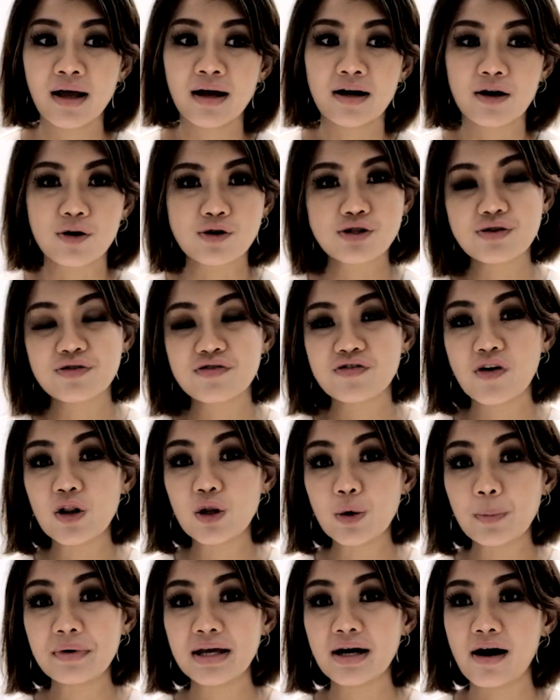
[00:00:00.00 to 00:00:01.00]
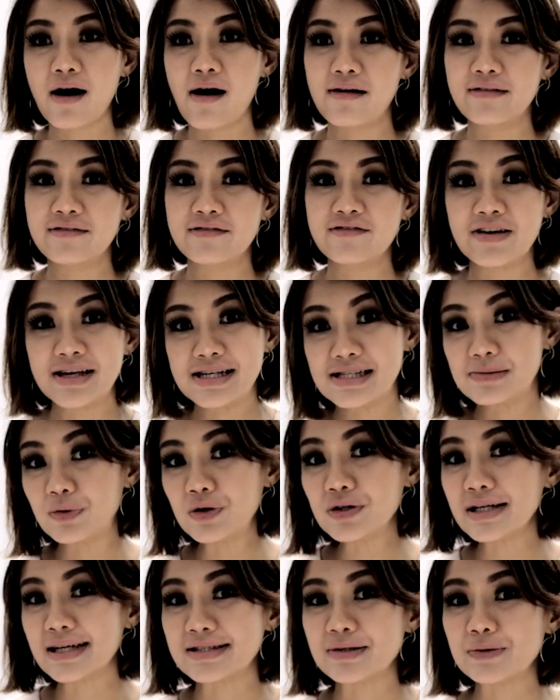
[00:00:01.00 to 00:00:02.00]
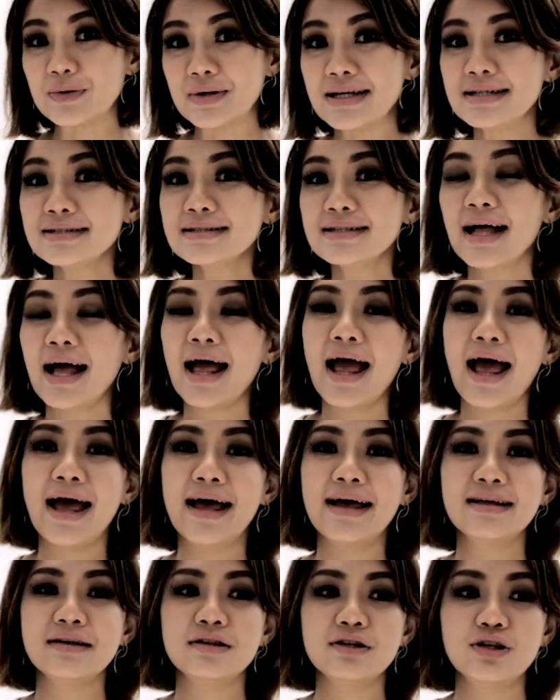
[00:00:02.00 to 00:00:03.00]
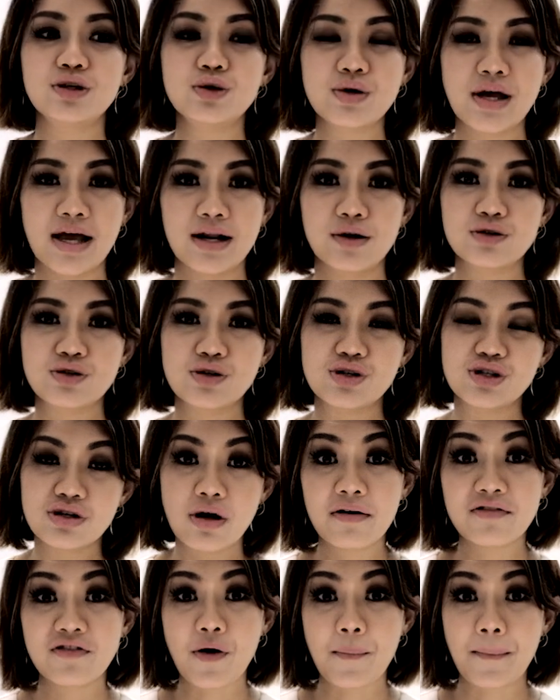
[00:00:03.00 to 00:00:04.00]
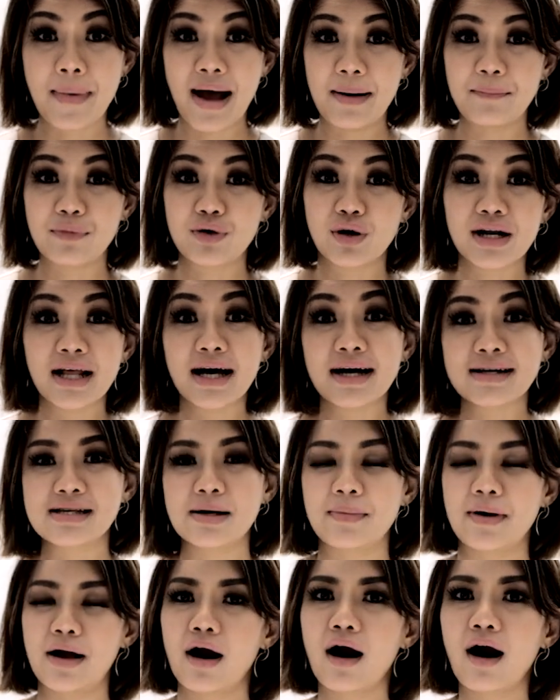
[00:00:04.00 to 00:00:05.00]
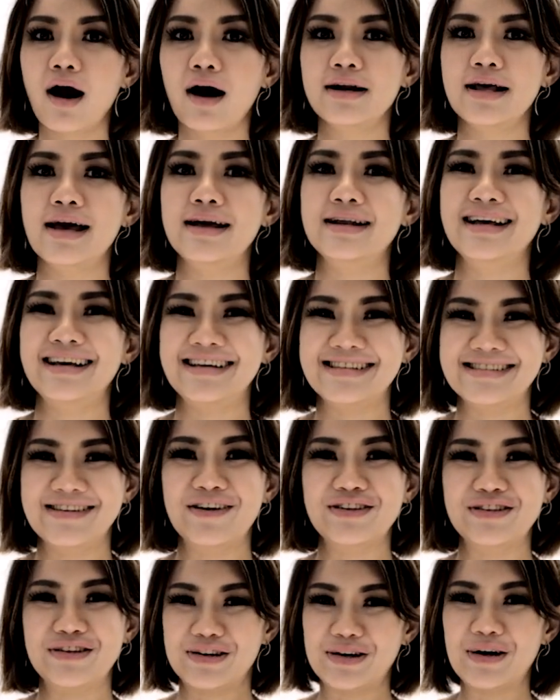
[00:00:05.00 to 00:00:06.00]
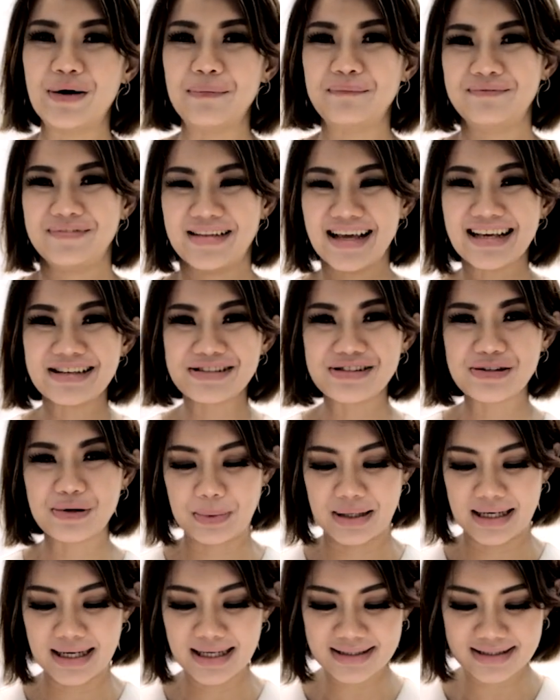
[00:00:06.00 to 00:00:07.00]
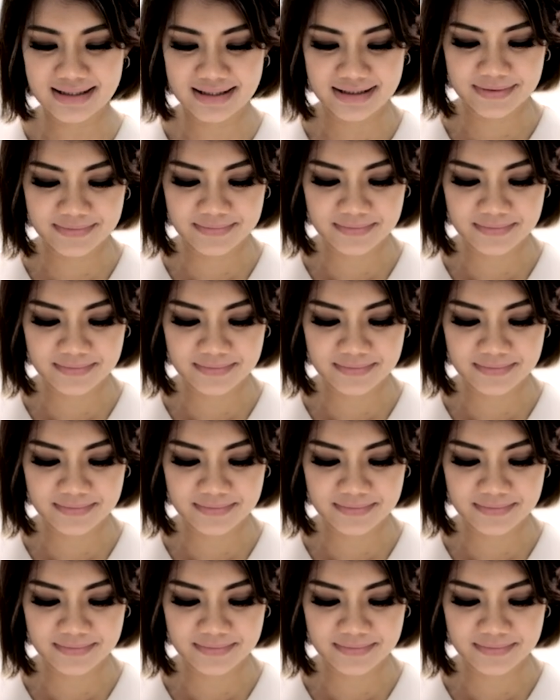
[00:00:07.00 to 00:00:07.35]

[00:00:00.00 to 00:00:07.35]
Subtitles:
Also follow me on Facebook as well, and you can also shop for my products and my art at hazelong.com. Thank you so much.